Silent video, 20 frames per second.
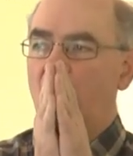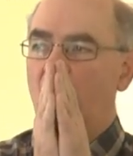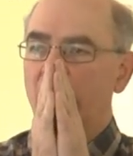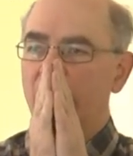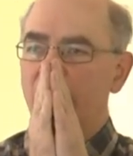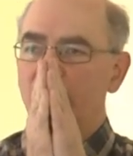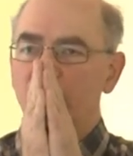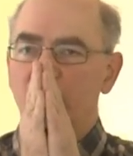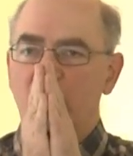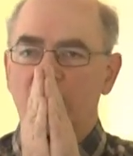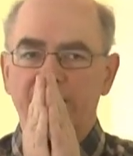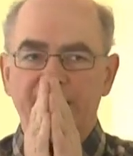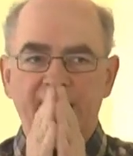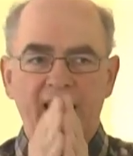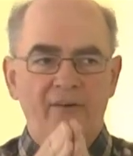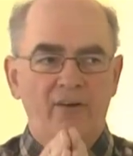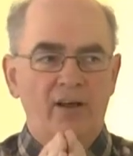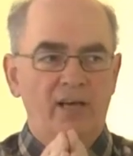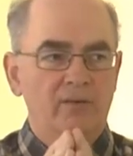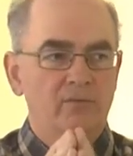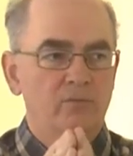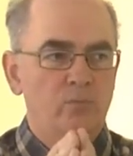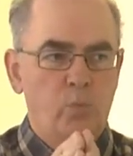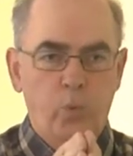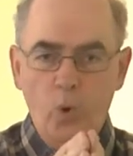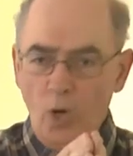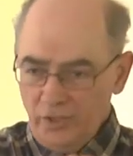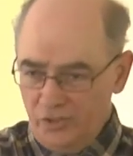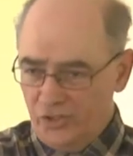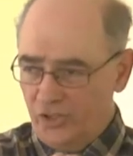are you not in error?
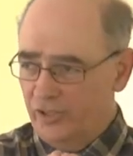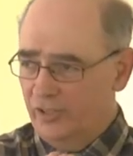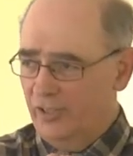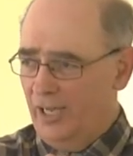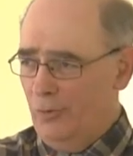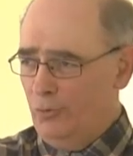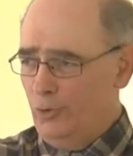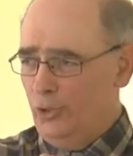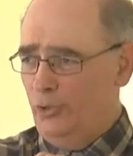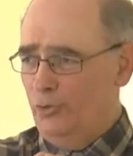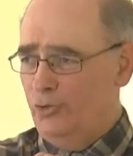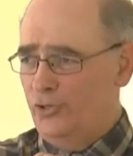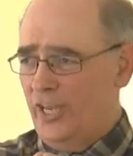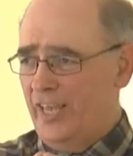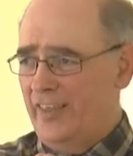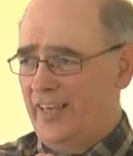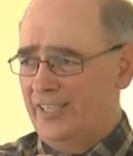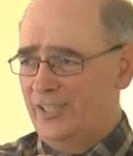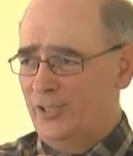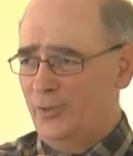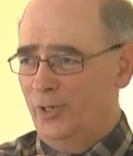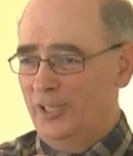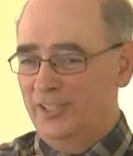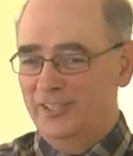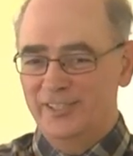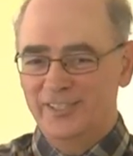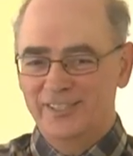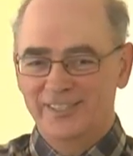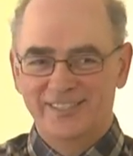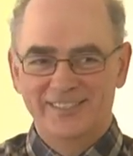What? How can you say that to
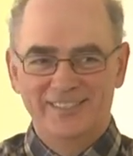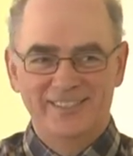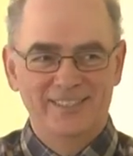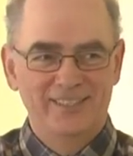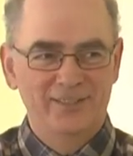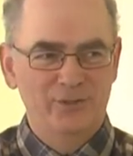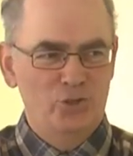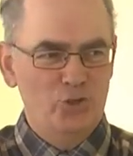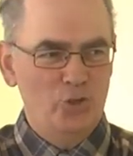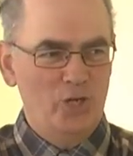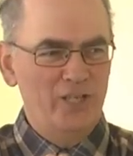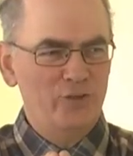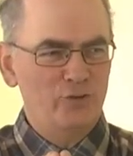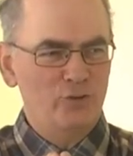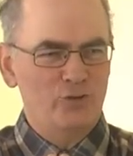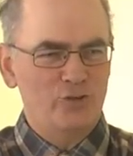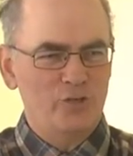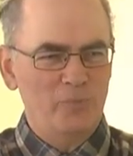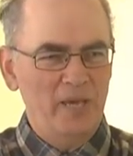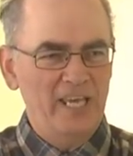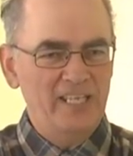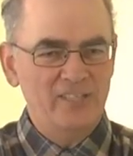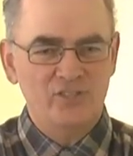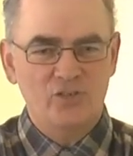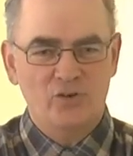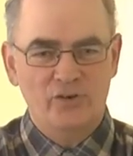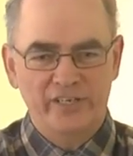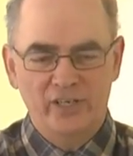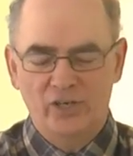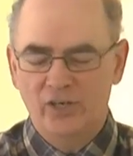us? You should enter into debate.
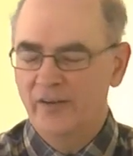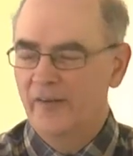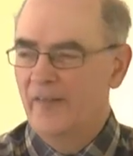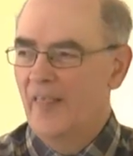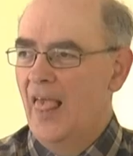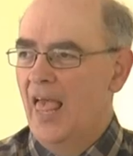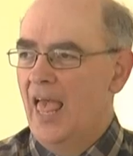Sorry, dog.